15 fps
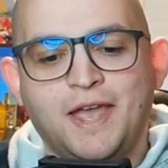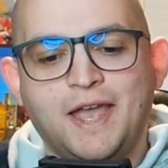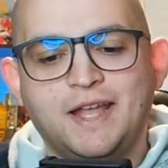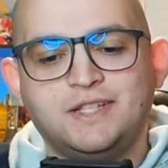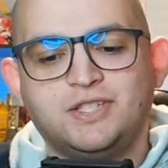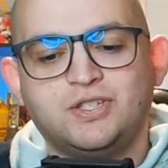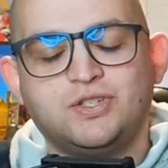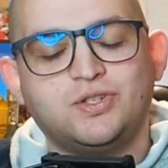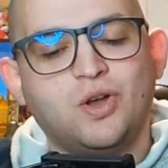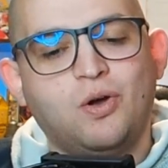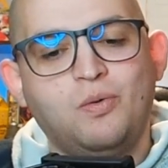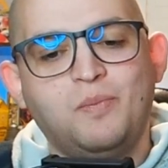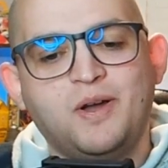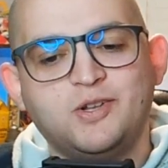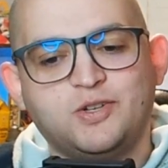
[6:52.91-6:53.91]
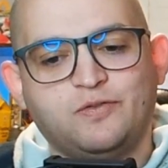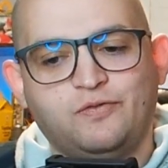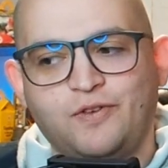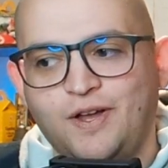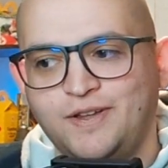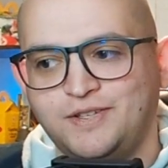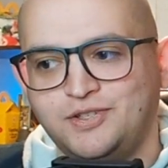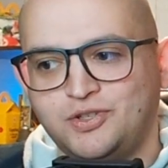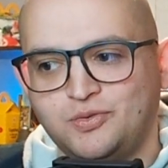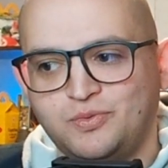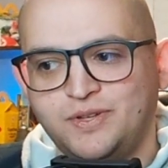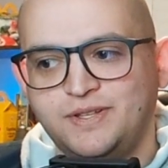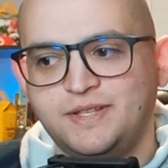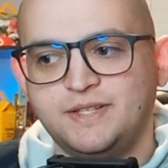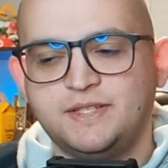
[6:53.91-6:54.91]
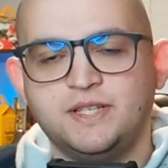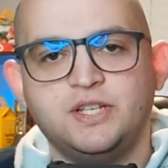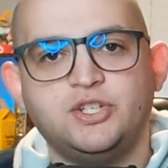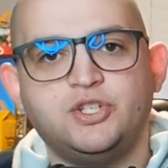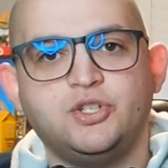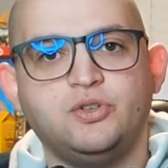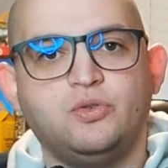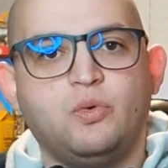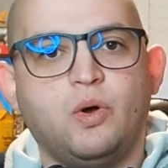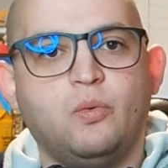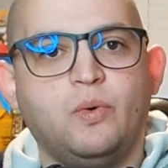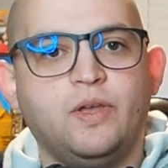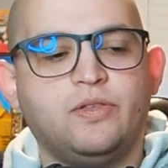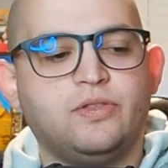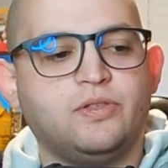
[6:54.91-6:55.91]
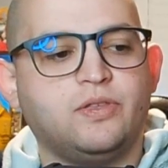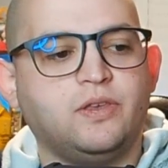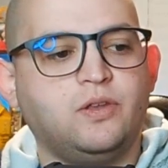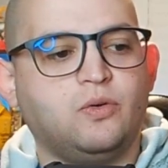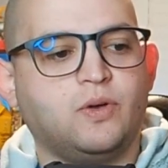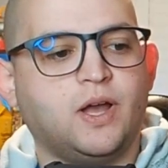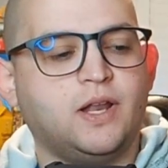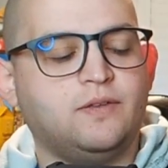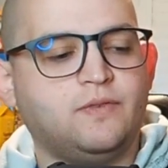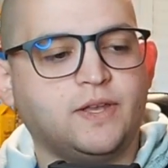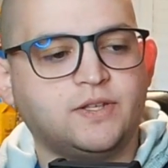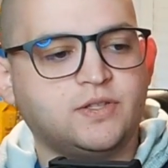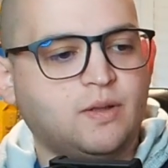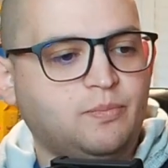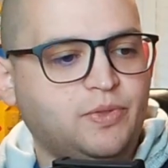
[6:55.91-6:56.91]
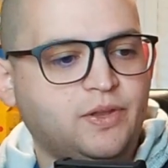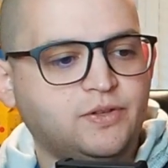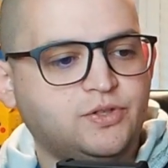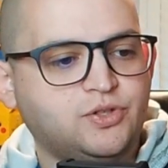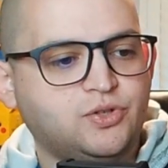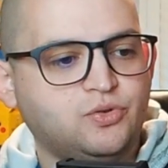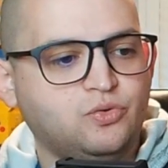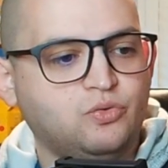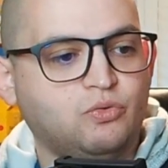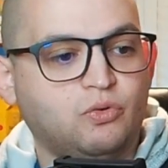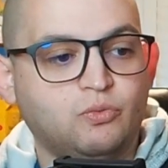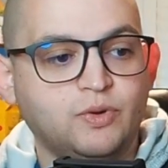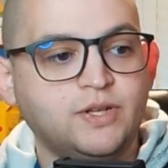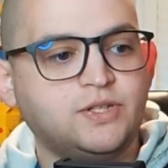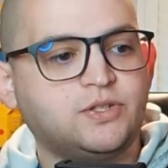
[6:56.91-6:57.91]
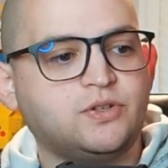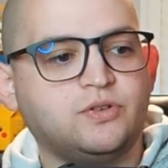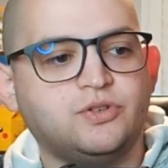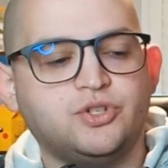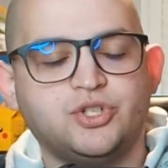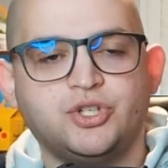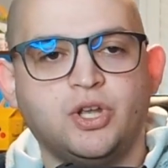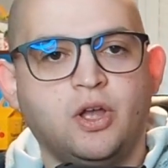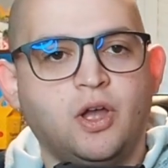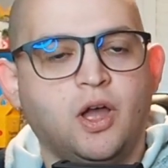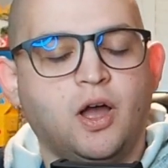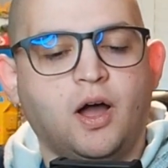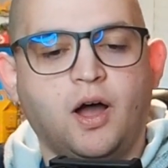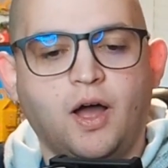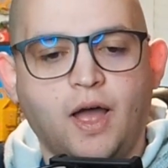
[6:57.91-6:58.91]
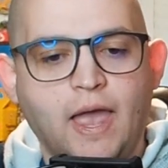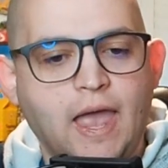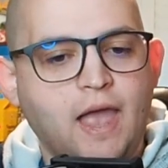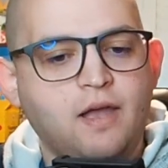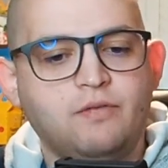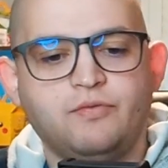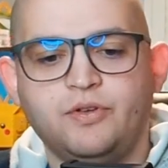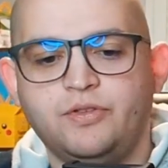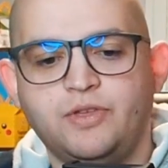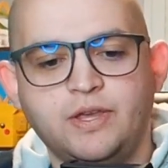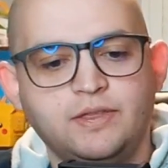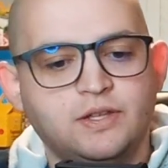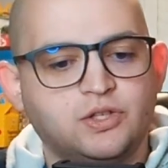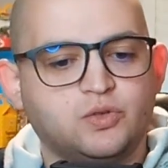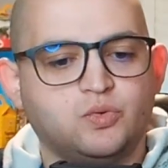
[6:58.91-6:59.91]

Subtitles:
It's so much fun to read this issue with, you know, kind of like something to research everything that's